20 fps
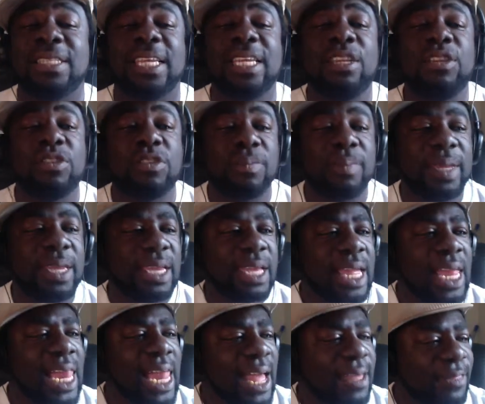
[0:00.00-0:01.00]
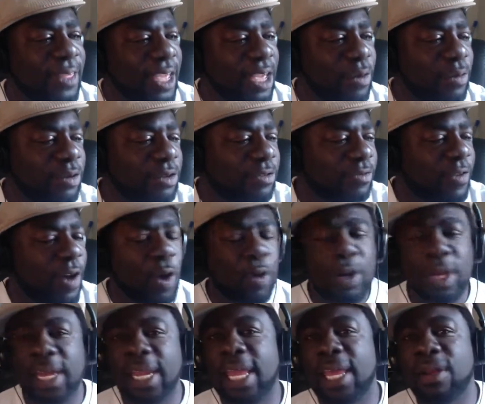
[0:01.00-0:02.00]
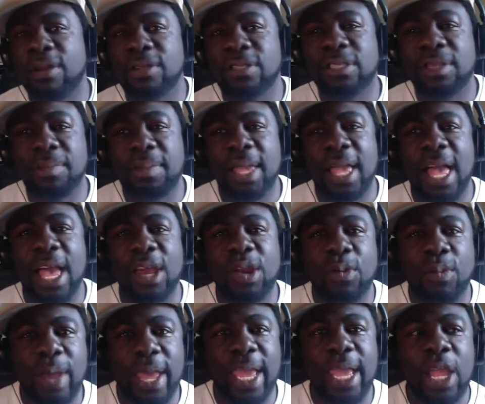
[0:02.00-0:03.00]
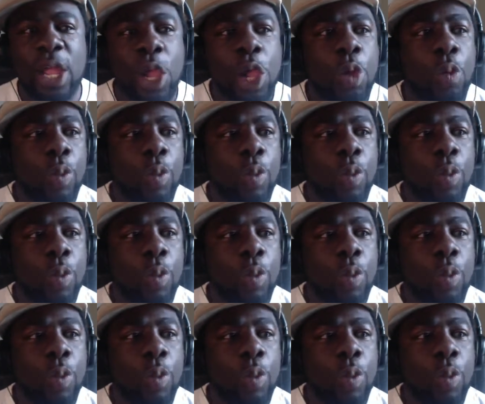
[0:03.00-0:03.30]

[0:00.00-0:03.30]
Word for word: They used to be, I think it was voted in or some kind of way.